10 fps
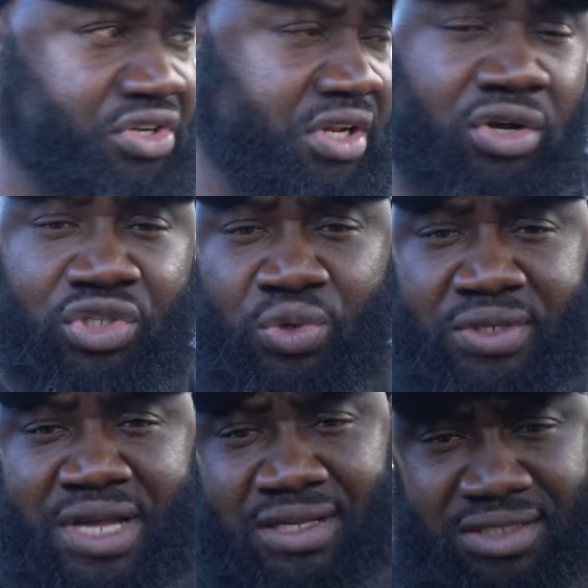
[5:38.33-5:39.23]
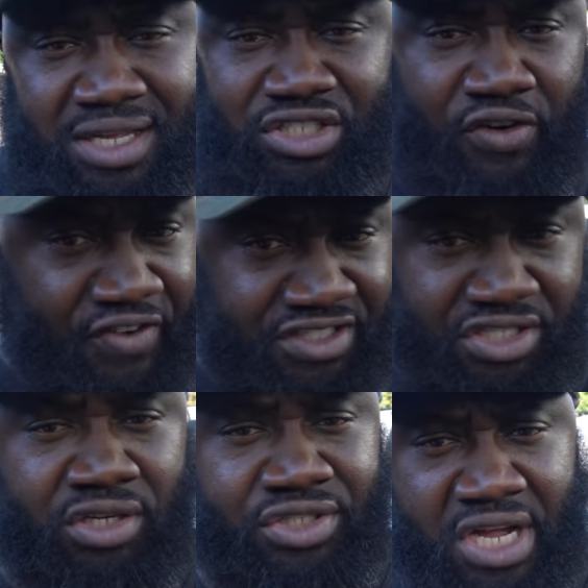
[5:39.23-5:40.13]
you need to go to a doctor, get your
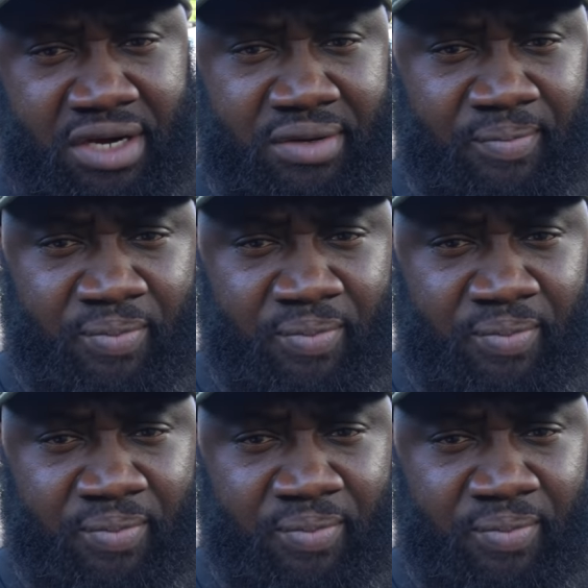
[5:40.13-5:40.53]
physical done,